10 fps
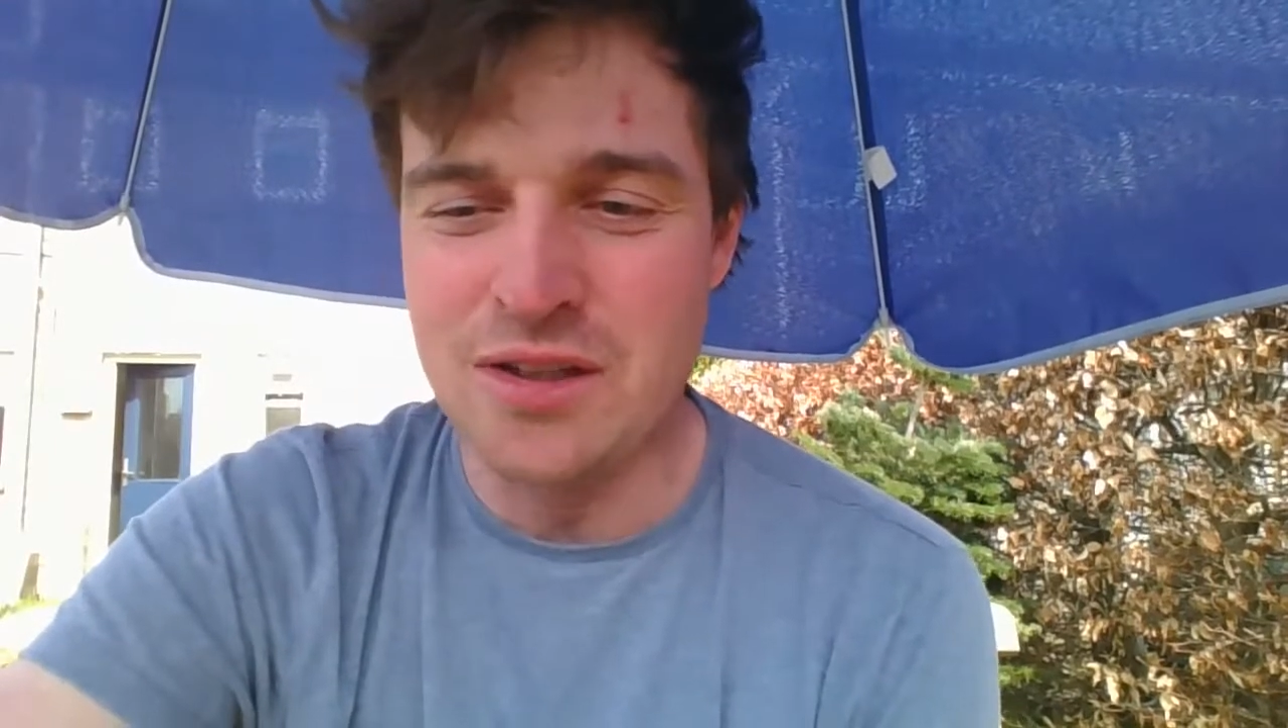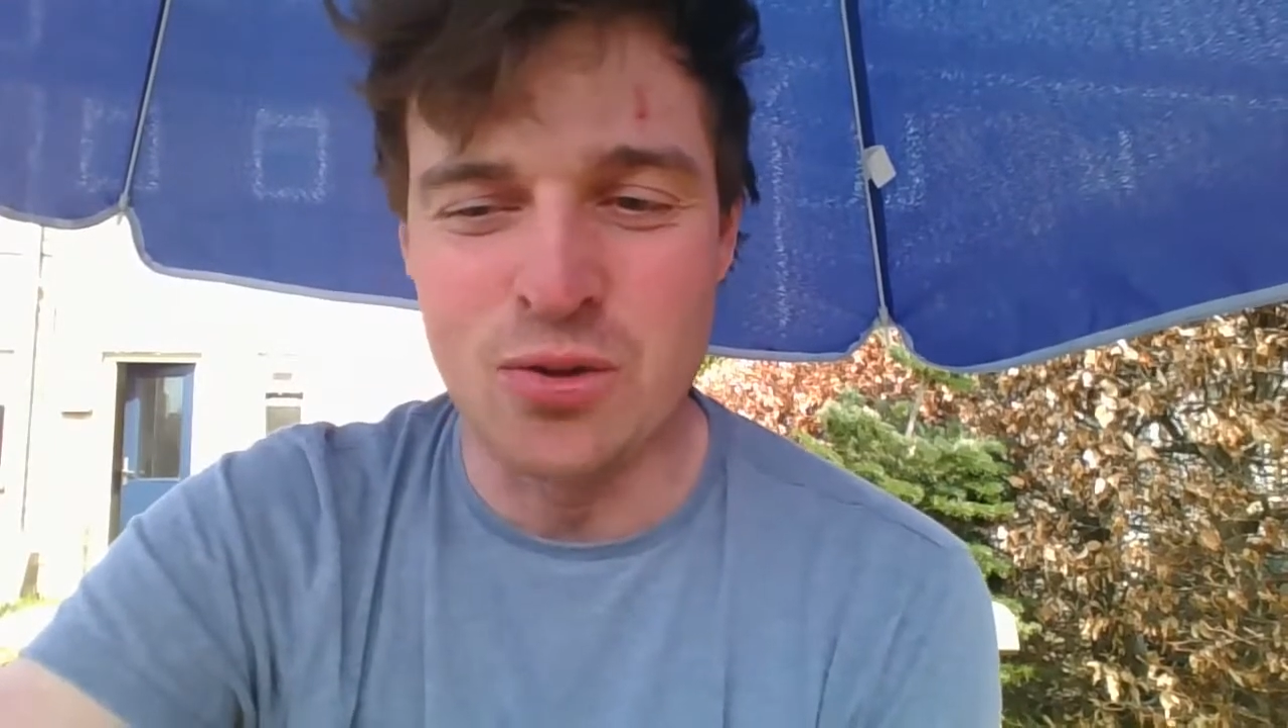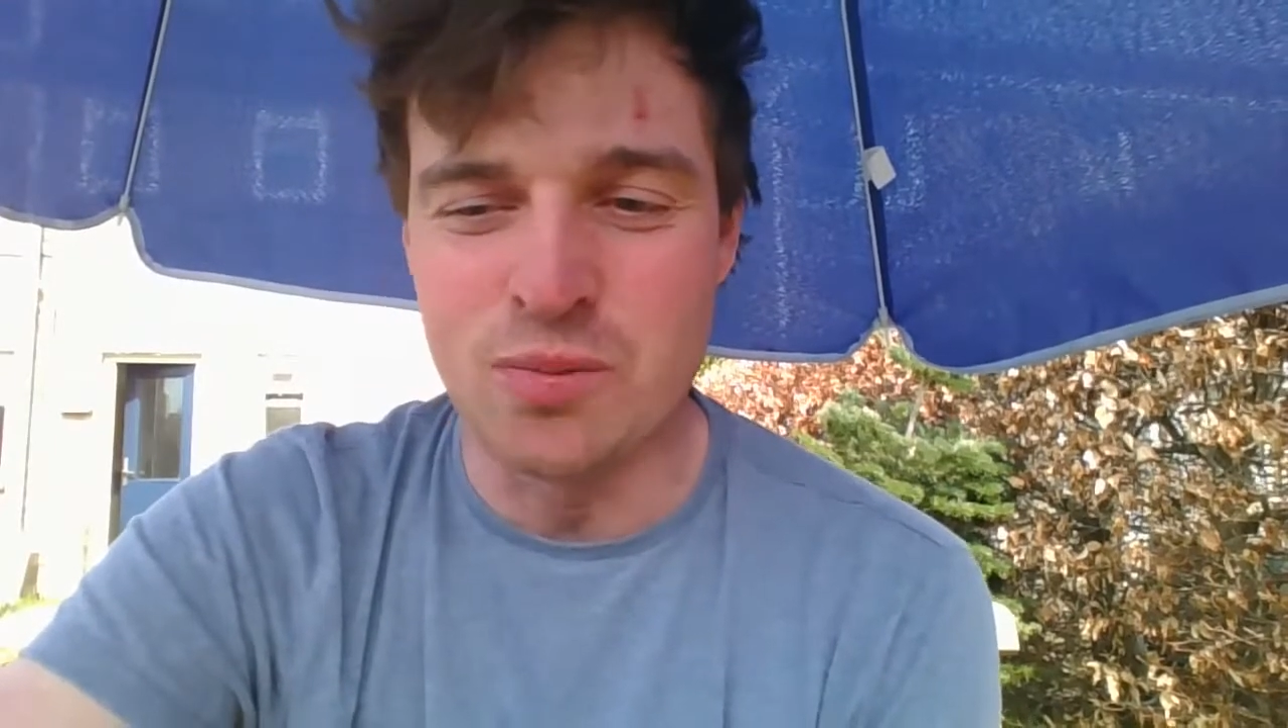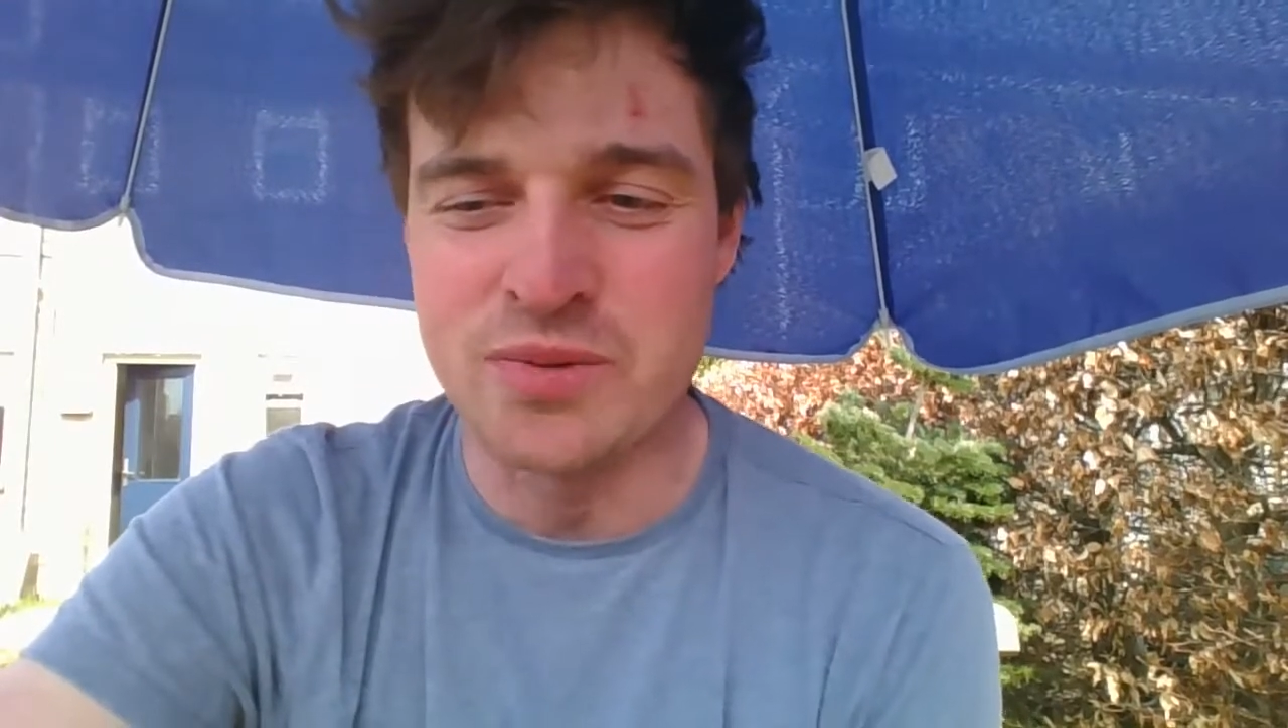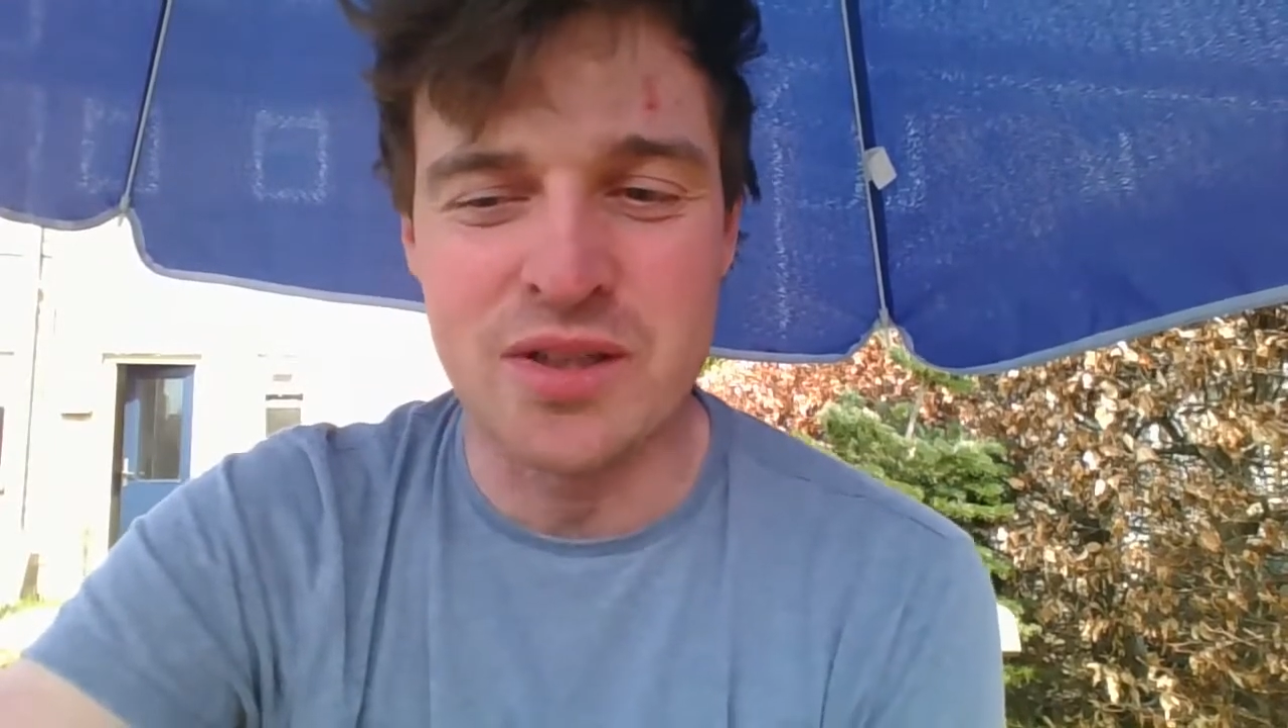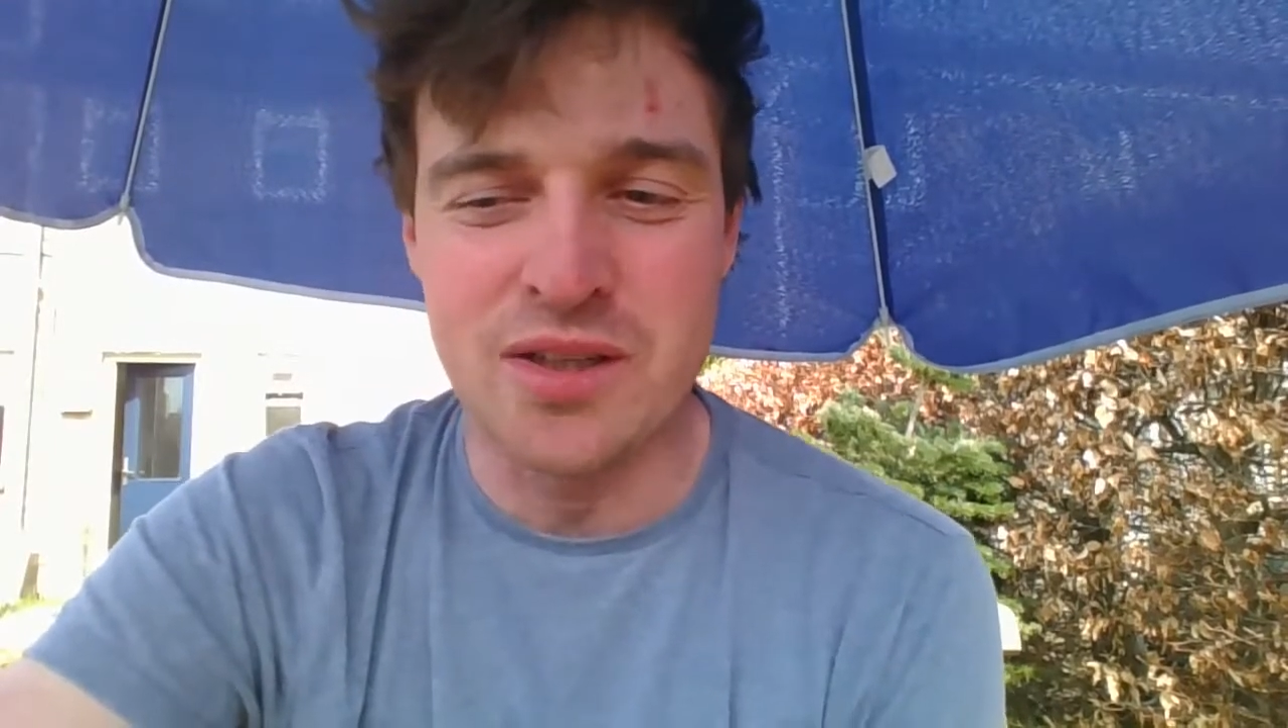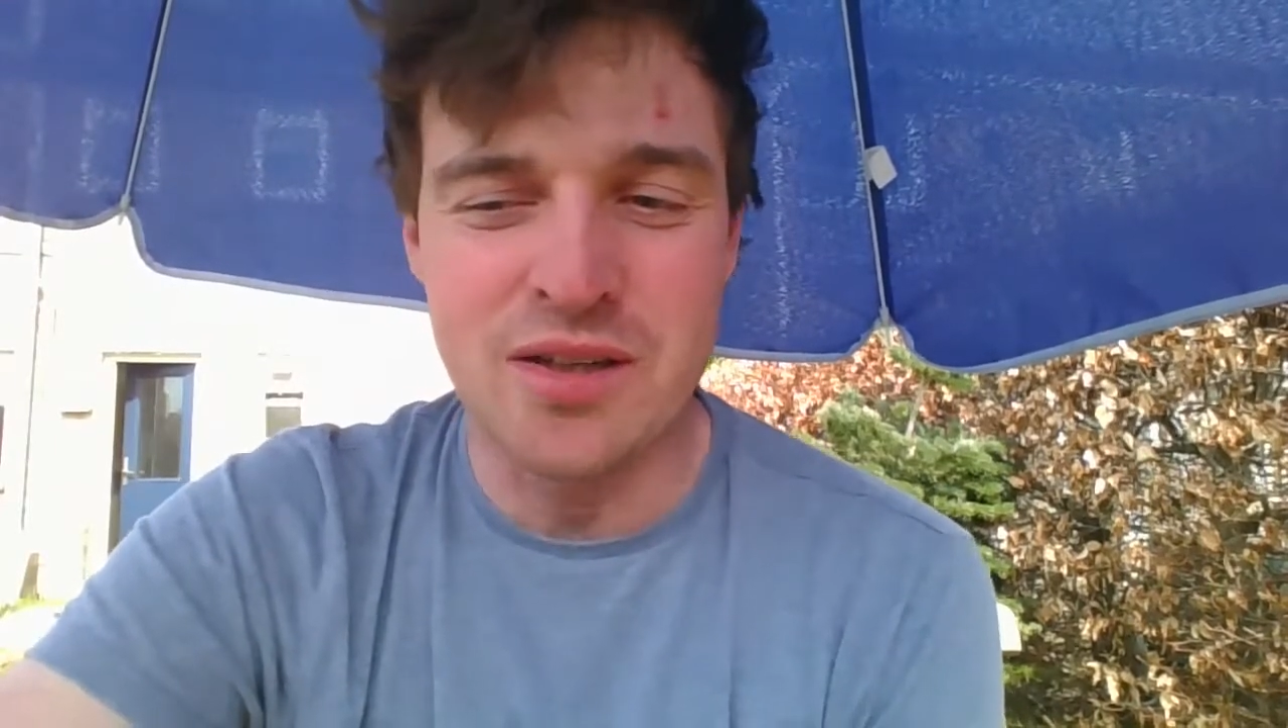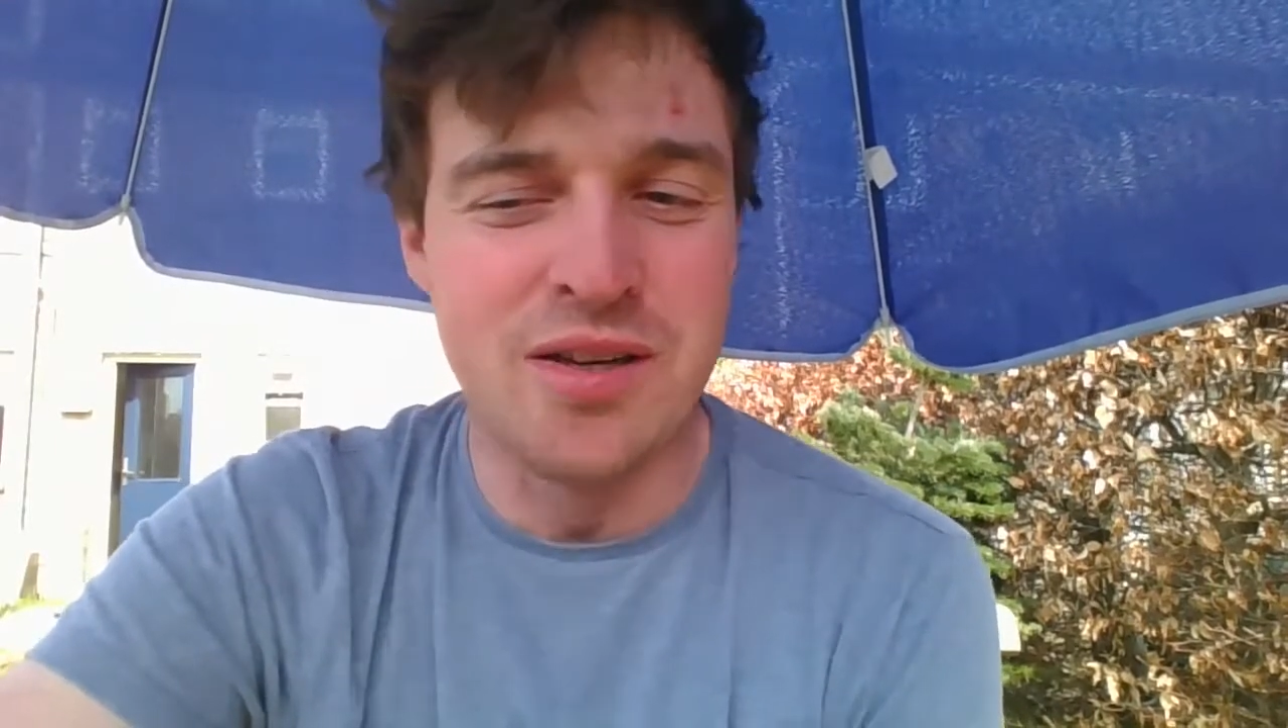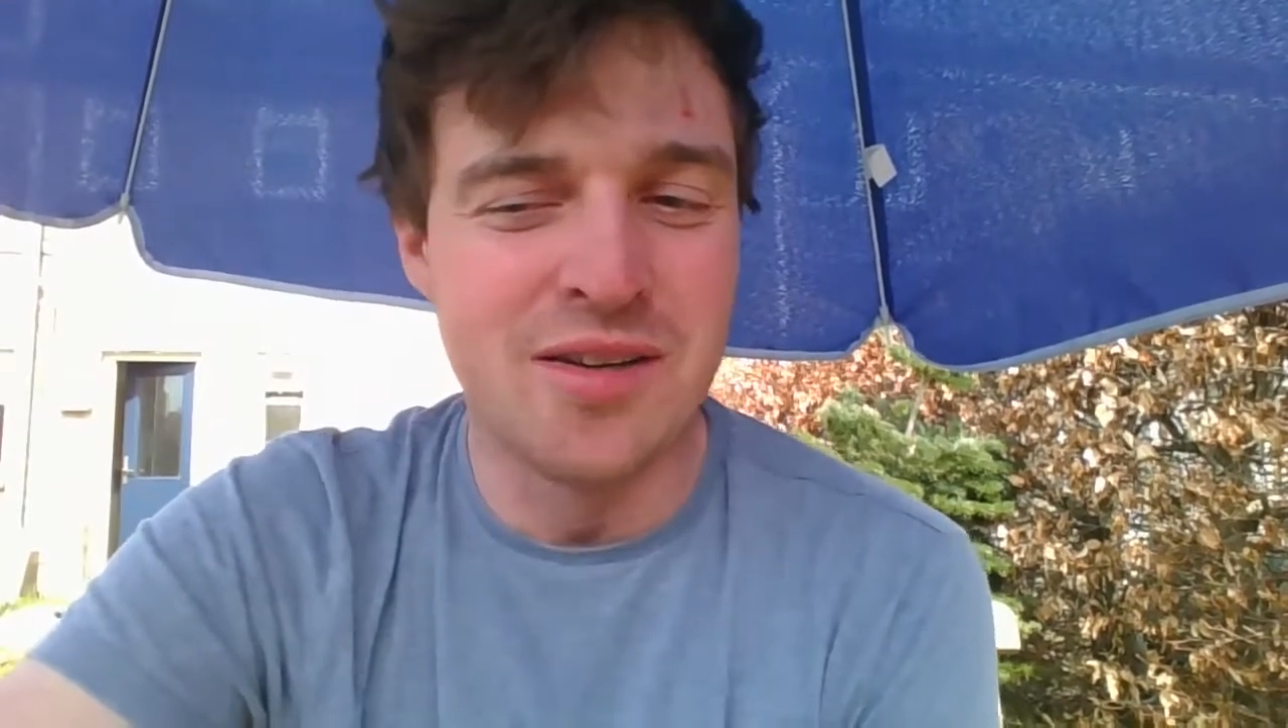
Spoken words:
Orbiter.